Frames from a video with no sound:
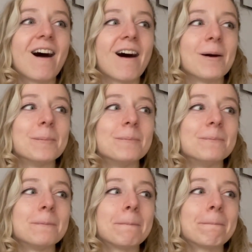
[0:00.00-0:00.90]

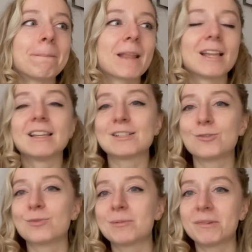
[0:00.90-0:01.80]
Unless
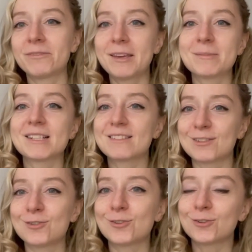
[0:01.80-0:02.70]
you want to be famous
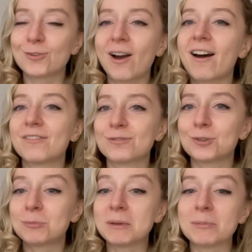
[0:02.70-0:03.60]
and, you know, you have
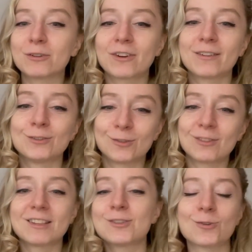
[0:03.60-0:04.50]
good people around you,
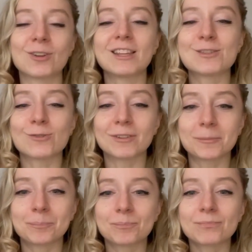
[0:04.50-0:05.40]
then totally do it.